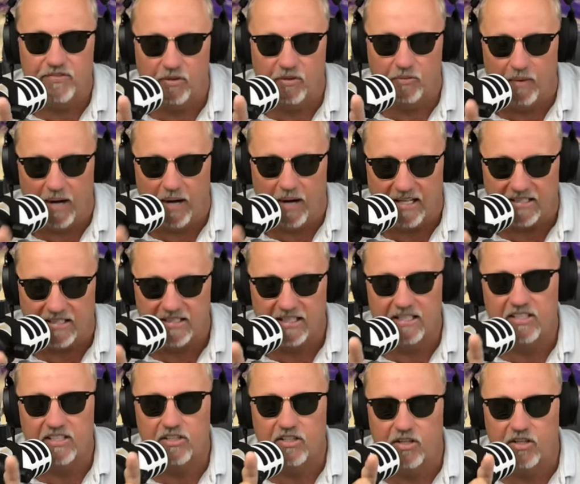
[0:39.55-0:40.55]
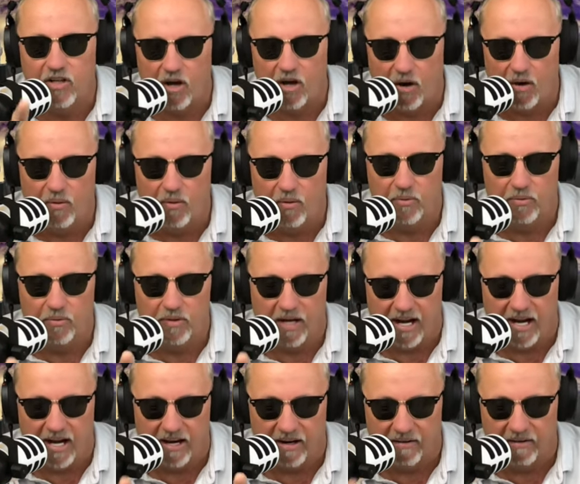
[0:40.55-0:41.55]
directed gold
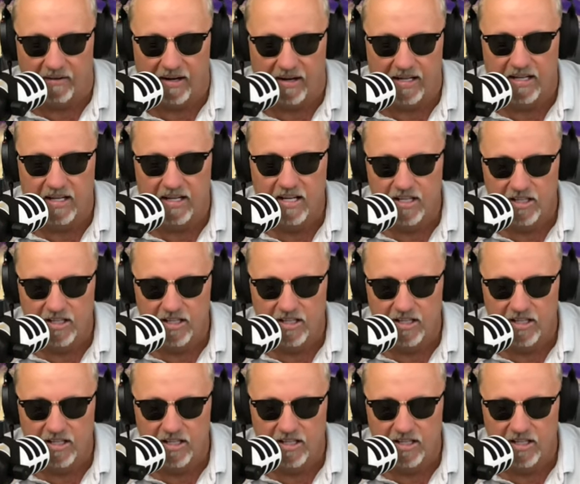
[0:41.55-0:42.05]
IRA,